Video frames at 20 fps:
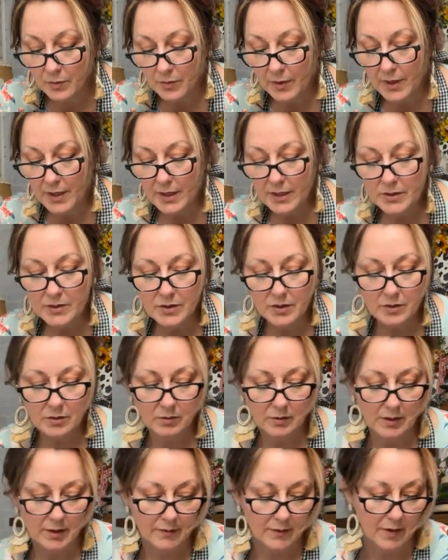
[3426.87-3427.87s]
We
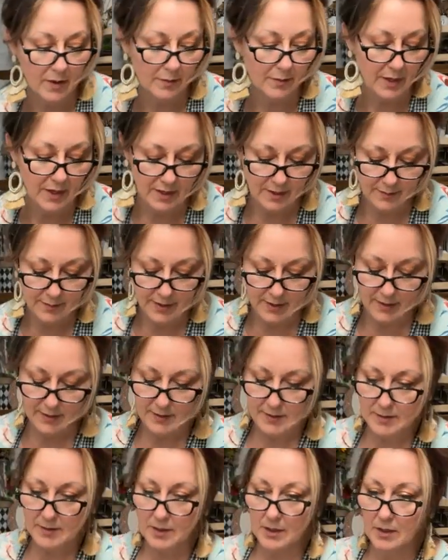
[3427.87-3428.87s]
do love our
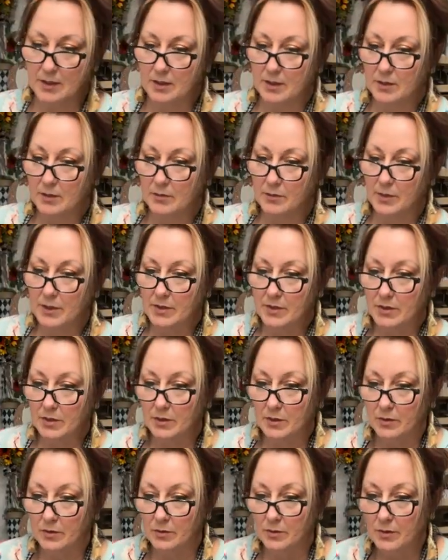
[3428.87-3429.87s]
babies. We
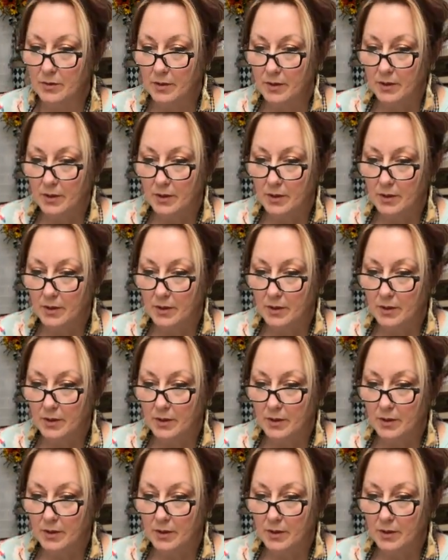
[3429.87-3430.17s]
do.